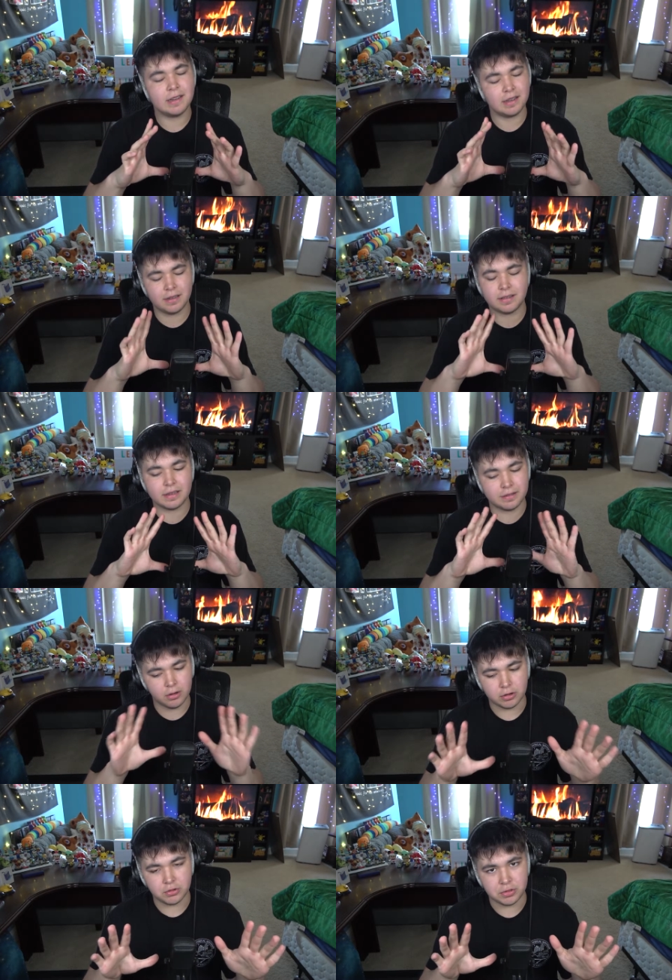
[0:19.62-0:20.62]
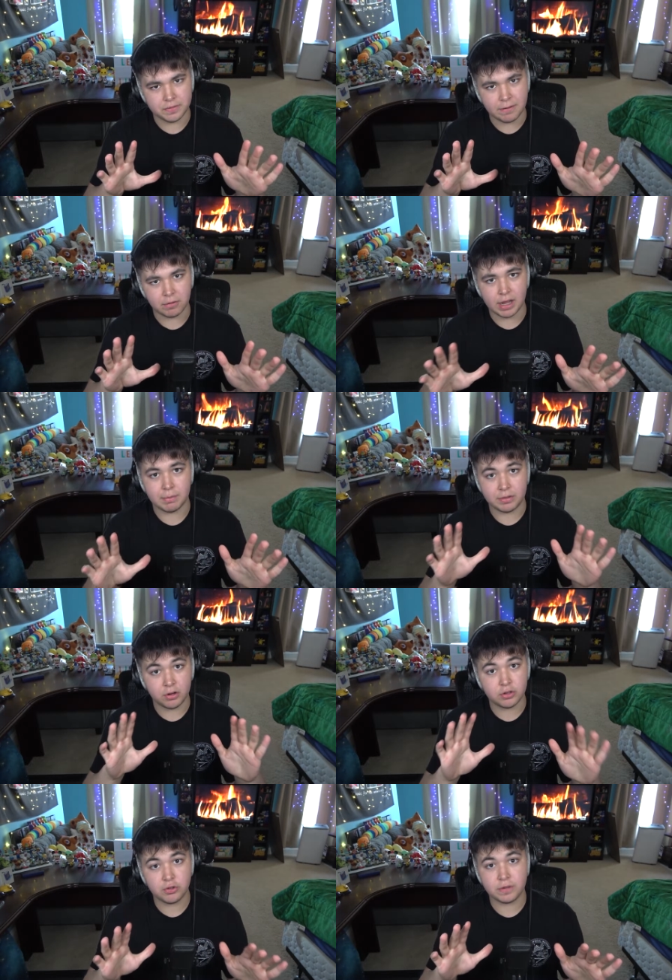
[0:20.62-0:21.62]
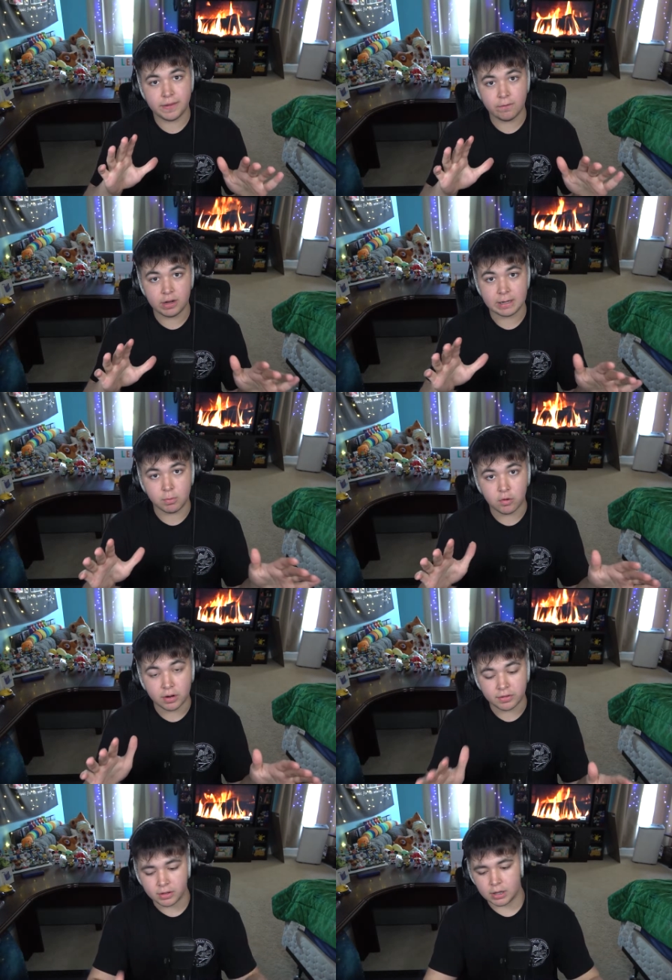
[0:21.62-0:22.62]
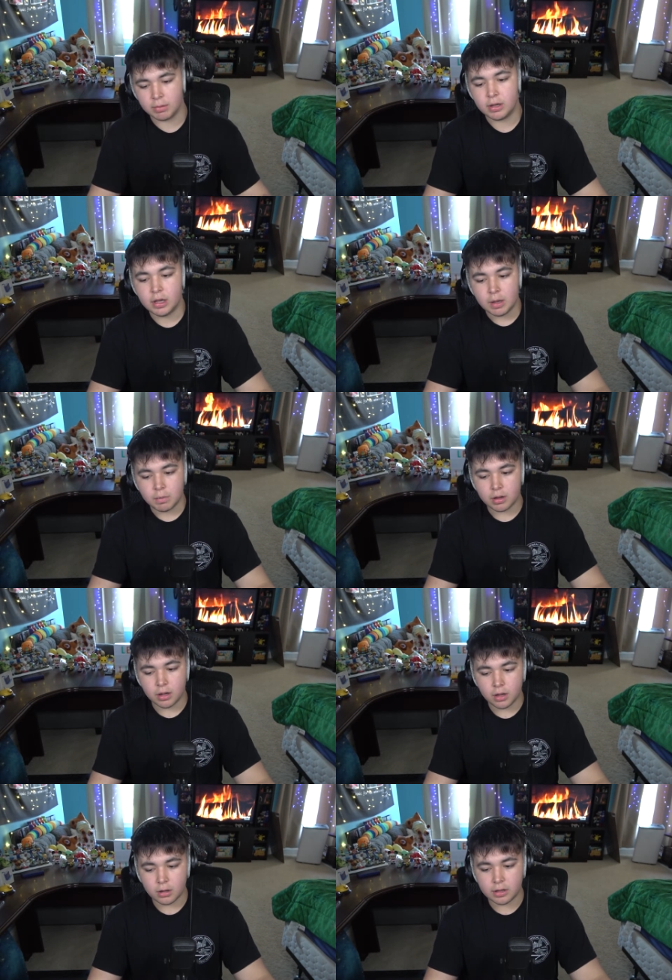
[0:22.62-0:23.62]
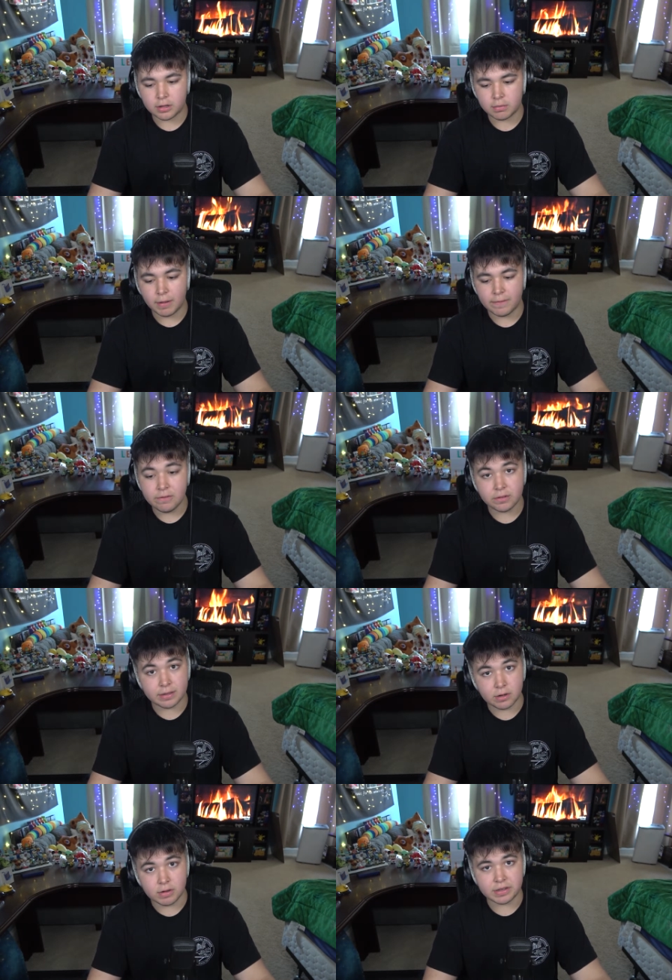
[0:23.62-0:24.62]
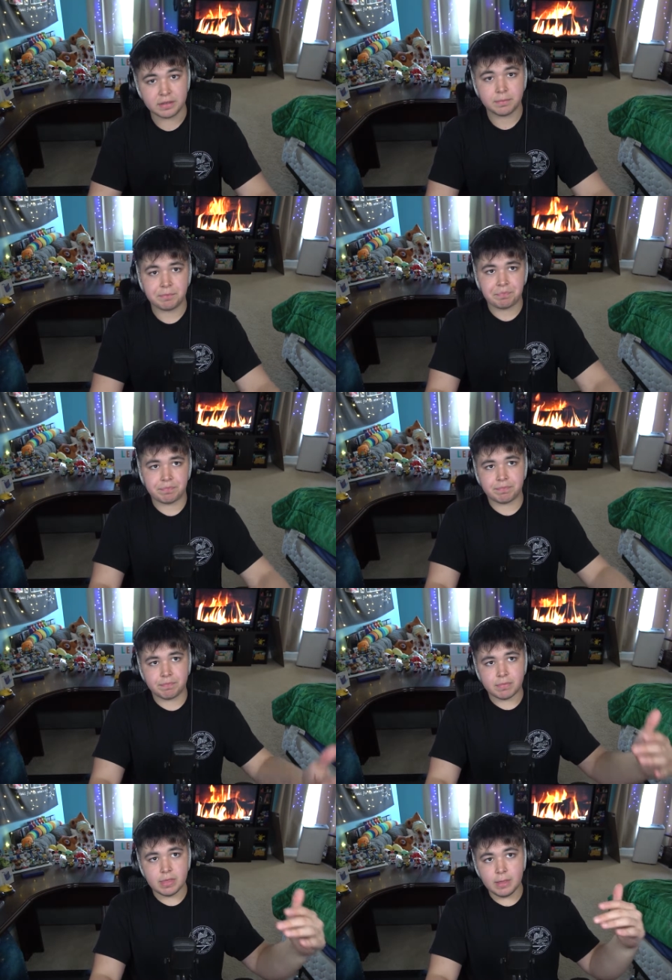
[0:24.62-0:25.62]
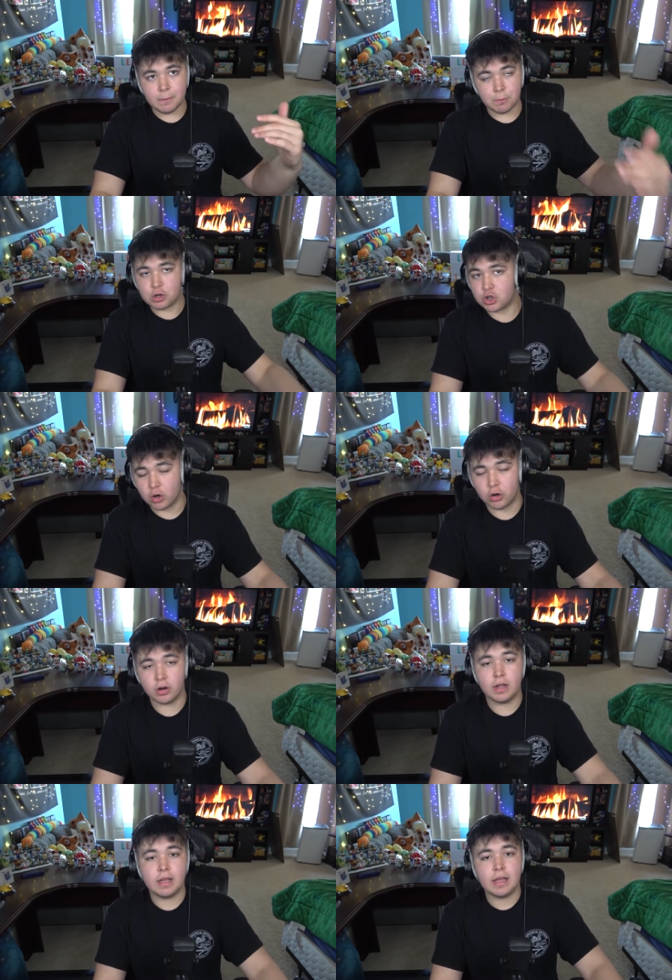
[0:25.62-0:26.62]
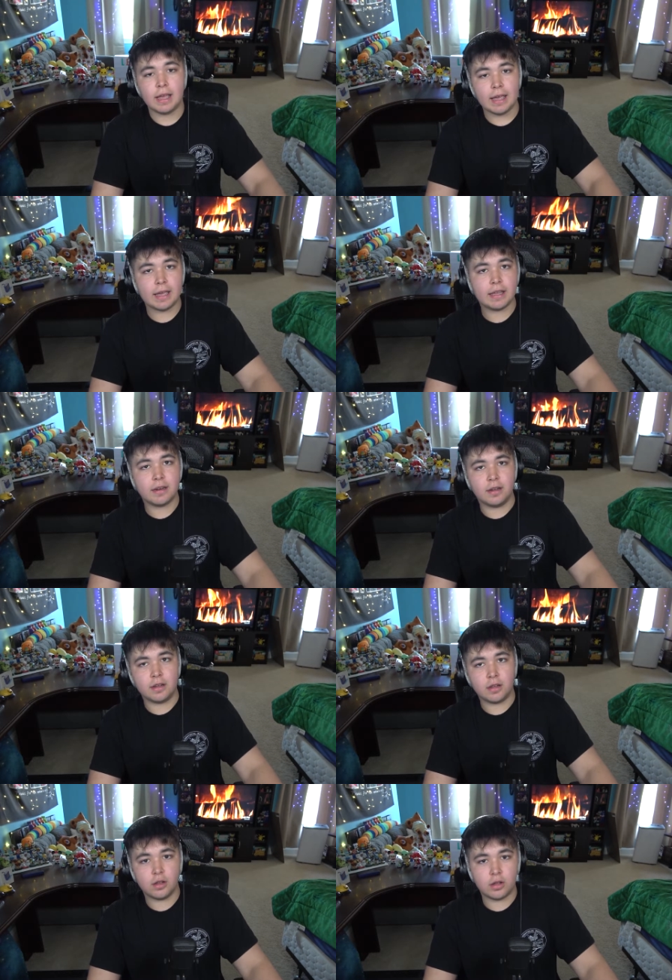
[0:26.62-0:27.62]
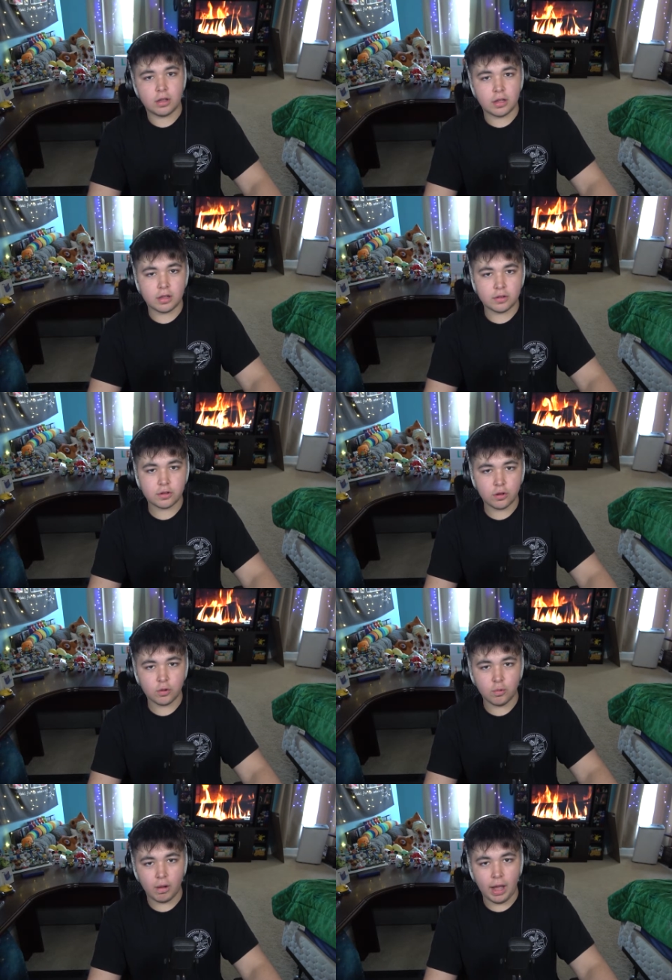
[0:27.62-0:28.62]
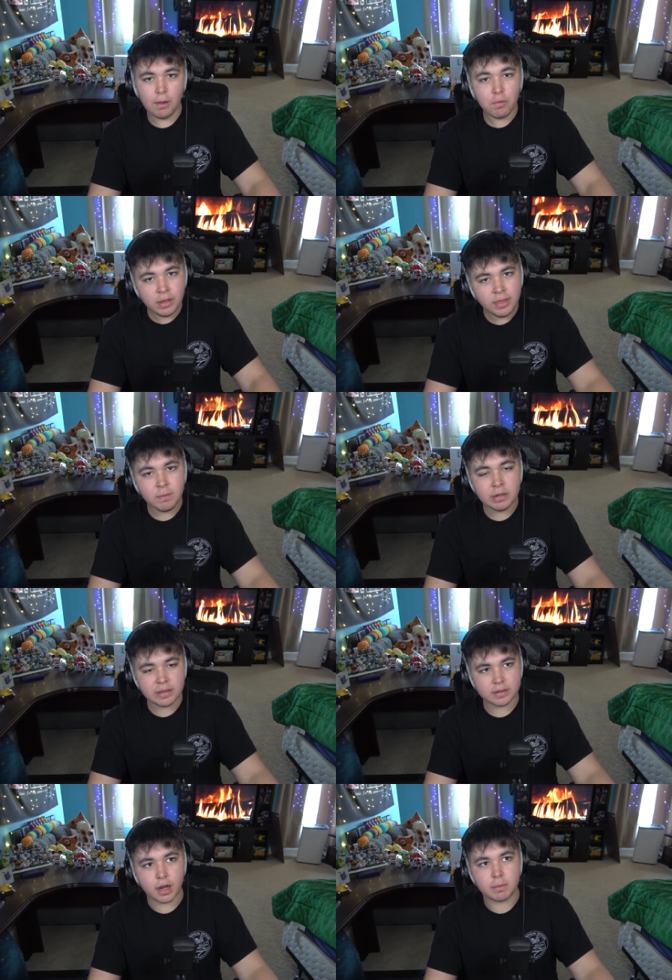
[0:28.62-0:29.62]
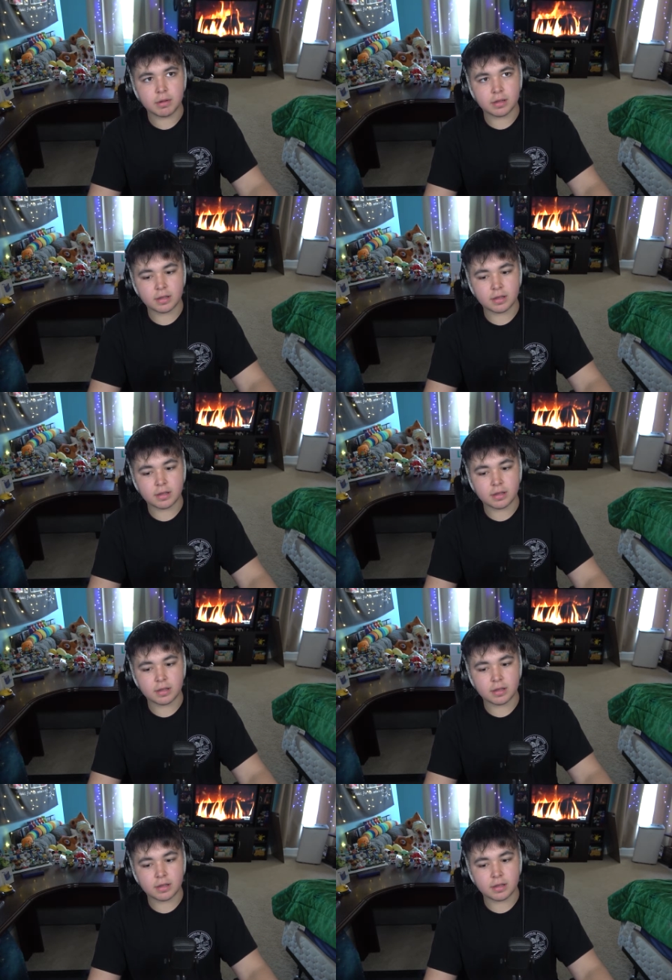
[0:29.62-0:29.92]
It's hard to choose a favorite game. It's hard to choose a favorite Animal Crossing game. But it's my favorite series for sure. And so I wanted to bring this up